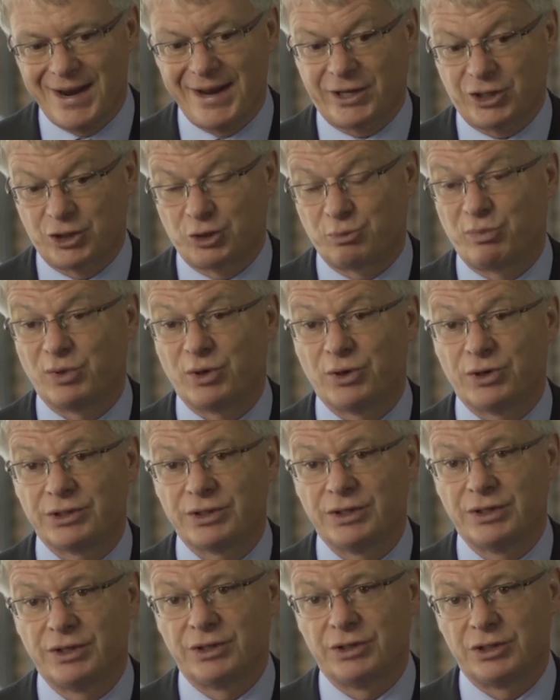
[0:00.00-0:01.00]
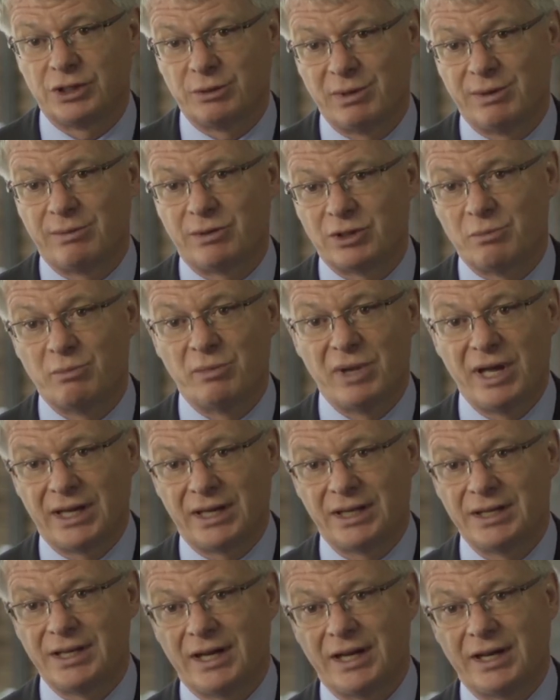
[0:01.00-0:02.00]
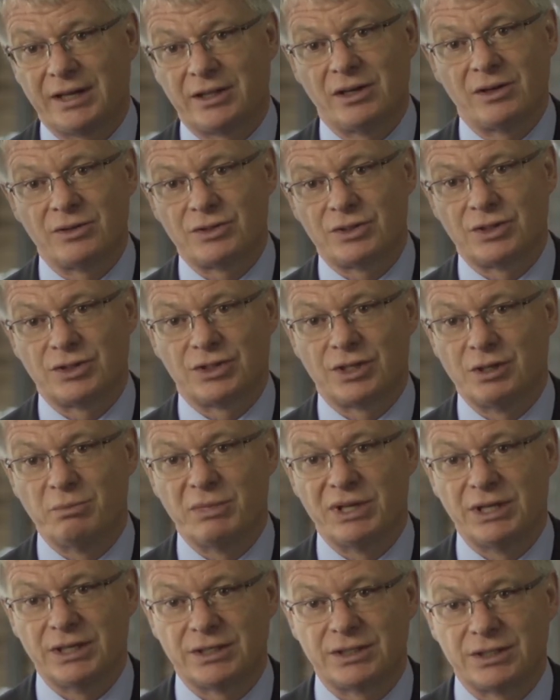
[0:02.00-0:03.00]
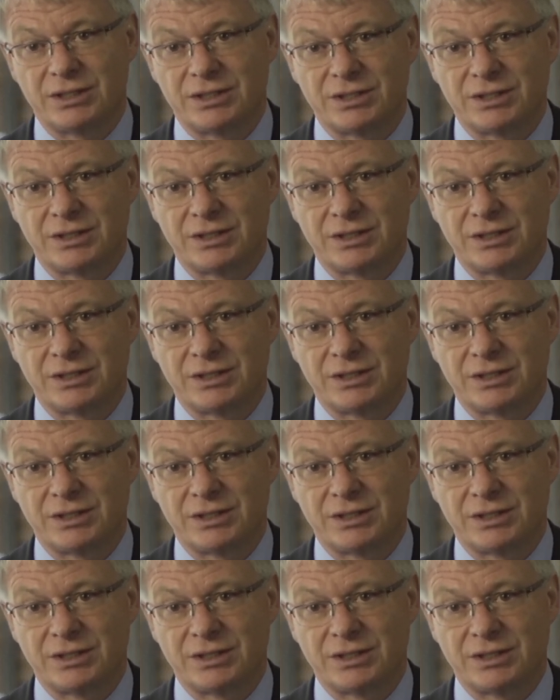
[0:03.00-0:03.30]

expert to be able to make a diagnosis in minutes.